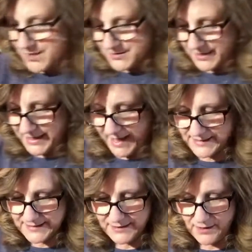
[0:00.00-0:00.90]
So I
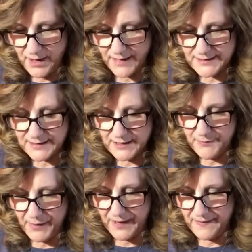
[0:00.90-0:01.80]
did
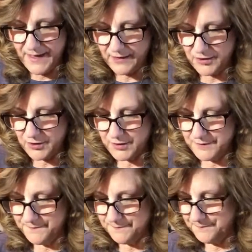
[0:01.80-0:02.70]
combine that
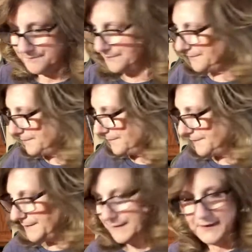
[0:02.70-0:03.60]
good,
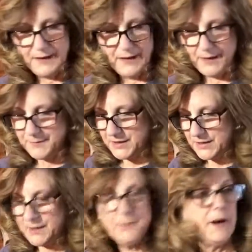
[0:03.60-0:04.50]
and I'm going to
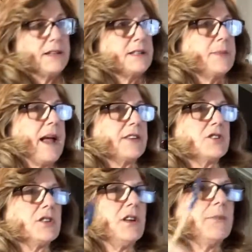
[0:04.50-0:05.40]
get my spatula.